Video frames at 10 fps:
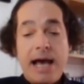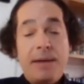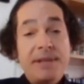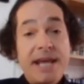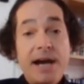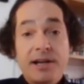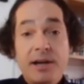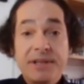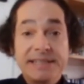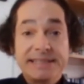But the
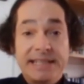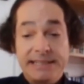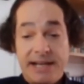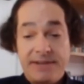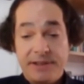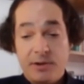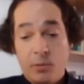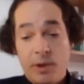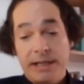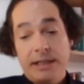outcome of this endeavor
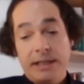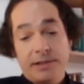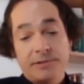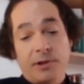will